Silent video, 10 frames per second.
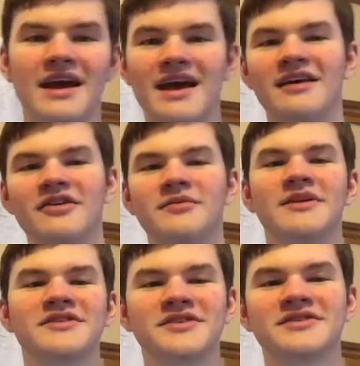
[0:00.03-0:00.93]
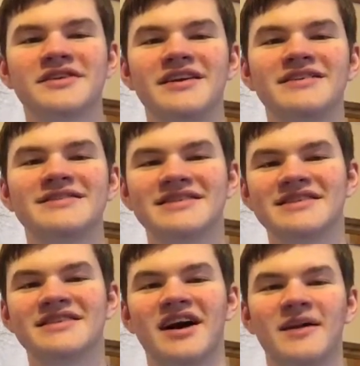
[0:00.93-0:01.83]
Hey all you Minnesota Skinnies, this
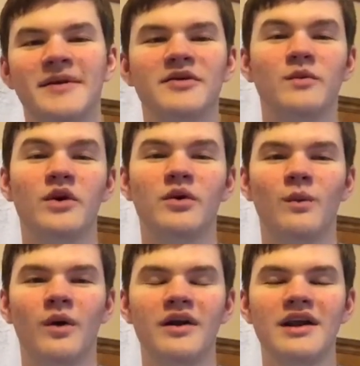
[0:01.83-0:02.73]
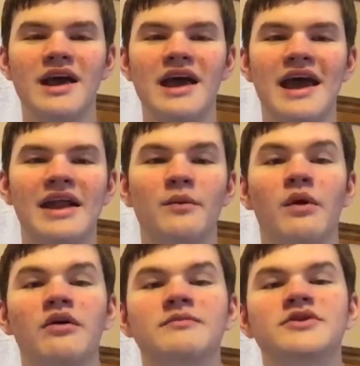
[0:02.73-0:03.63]
is Conman 101 and
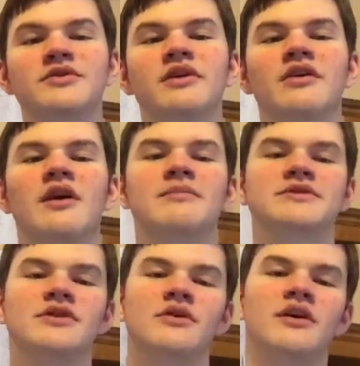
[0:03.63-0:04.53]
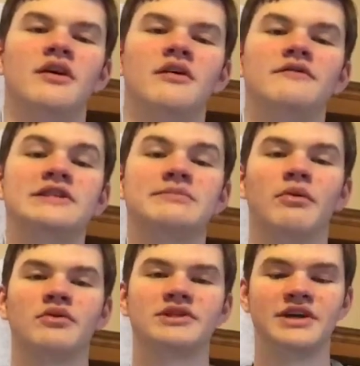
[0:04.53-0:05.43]
welcome to another episode of
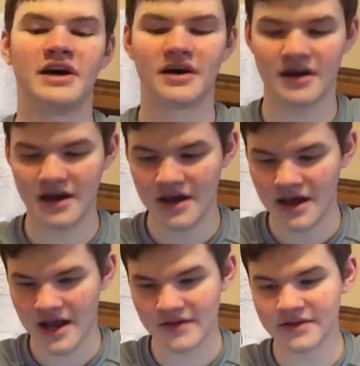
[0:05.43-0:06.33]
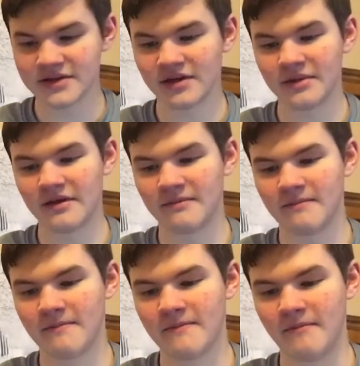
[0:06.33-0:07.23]
Sports Talk. And this is going to be a
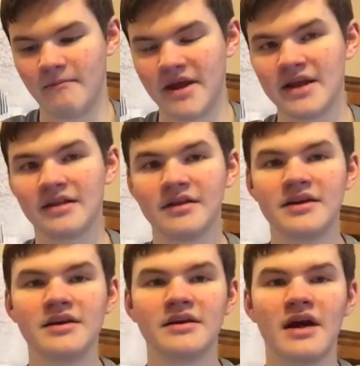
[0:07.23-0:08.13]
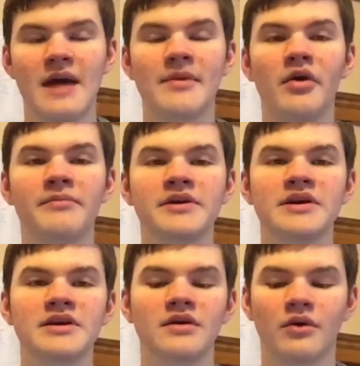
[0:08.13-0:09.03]
mainly
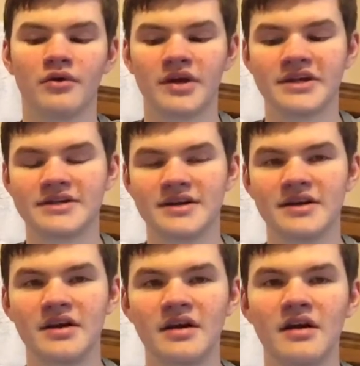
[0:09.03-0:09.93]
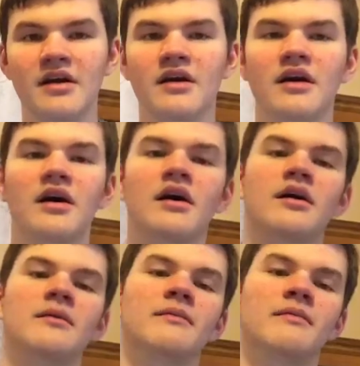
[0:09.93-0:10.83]
MLB oriented
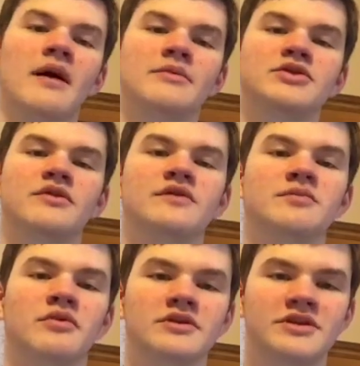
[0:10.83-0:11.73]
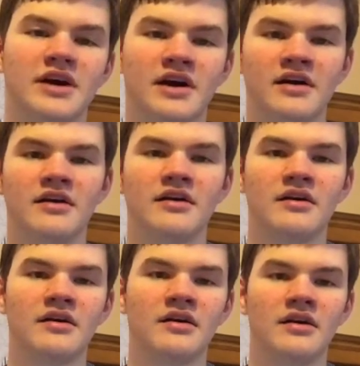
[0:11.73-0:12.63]
episode of Sports Talk.
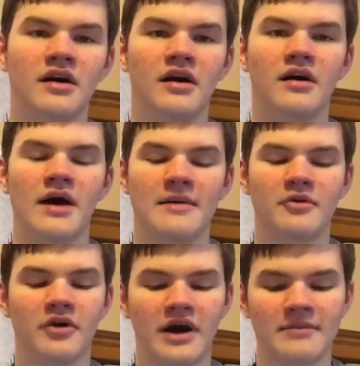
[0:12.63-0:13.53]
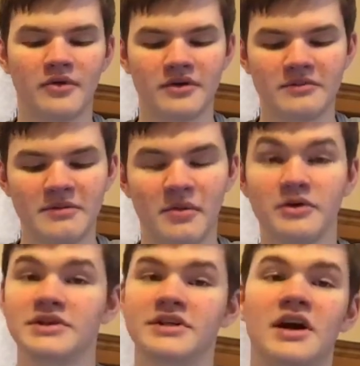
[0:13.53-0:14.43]
I'm going to be
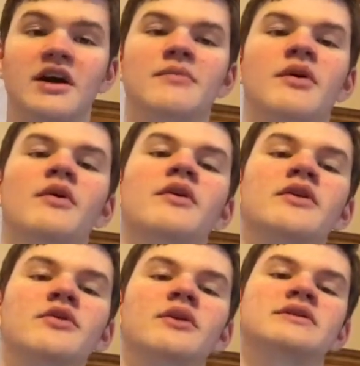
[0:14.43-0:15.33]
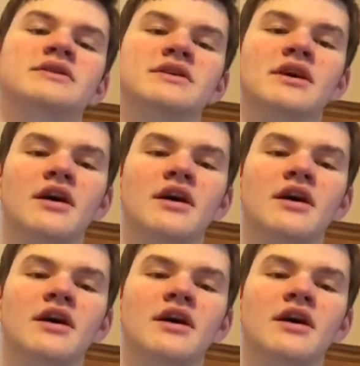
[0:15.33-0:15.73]
mostly talking about the newest